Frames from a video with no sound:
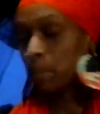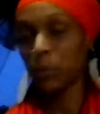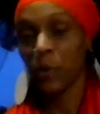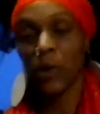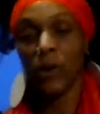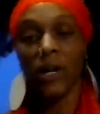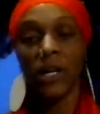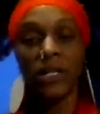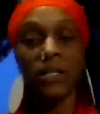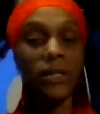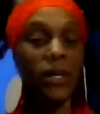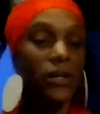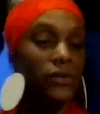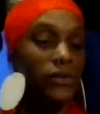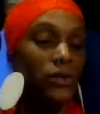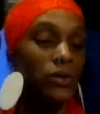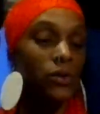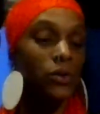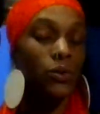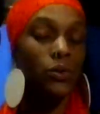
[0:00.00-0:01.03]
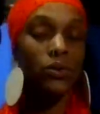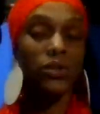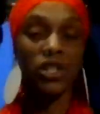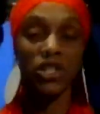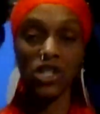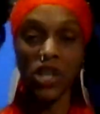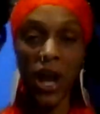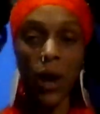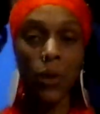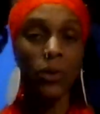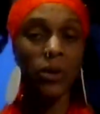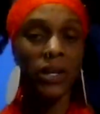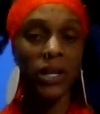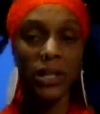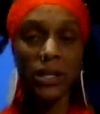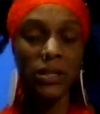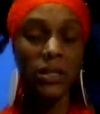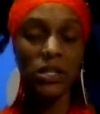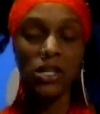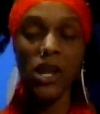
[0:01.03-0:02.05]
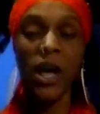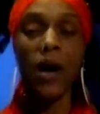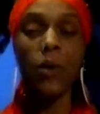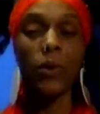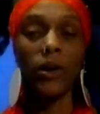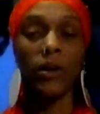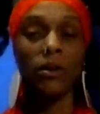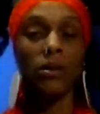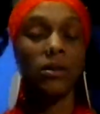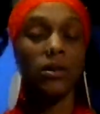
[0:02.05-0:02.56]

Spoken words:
All right, he tells you to shower, get in the shower.